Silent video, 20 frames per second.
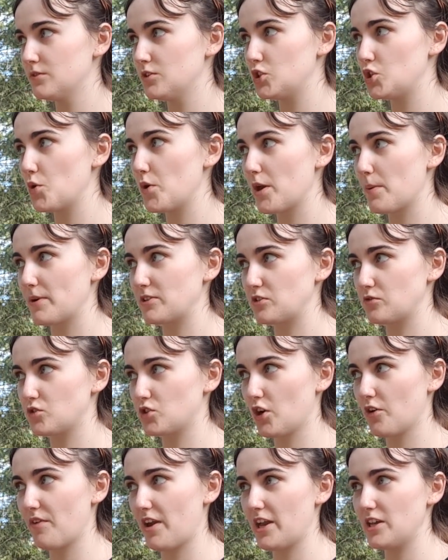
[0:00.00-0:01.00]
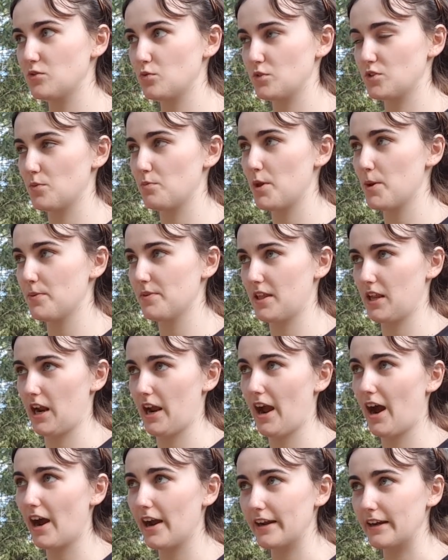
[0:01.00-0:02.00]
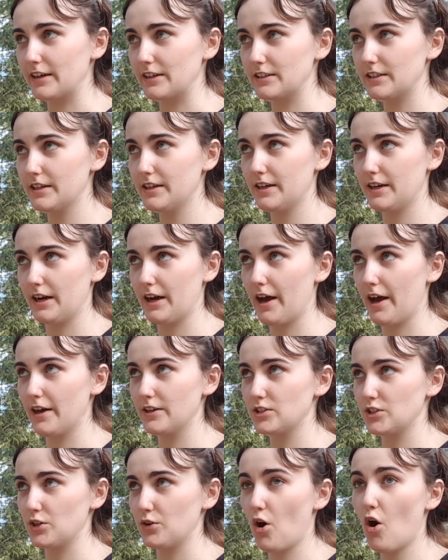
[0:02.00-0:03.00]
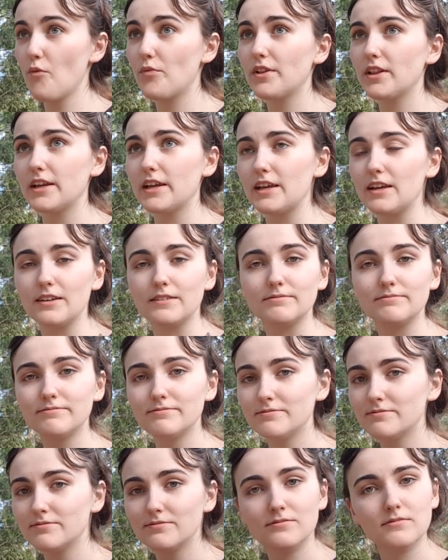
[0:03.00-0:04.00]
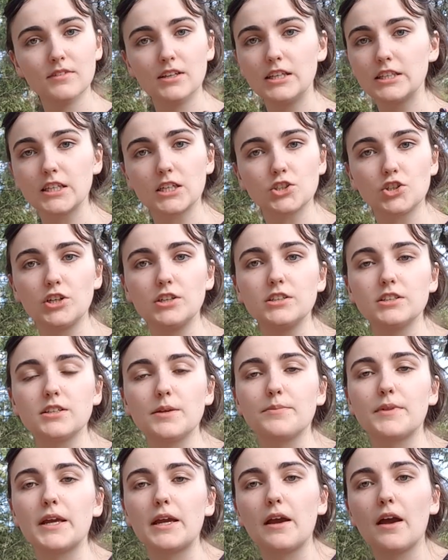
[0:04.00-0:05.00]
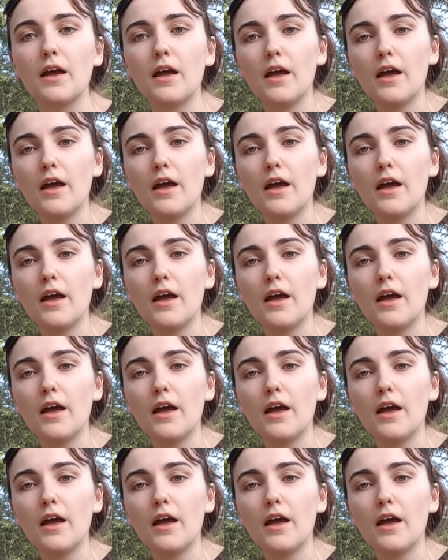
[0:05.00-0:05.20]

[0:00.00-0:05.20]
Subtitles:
doing a bunch of surveys with some people that I hired, so hopefully it's going to turn into something.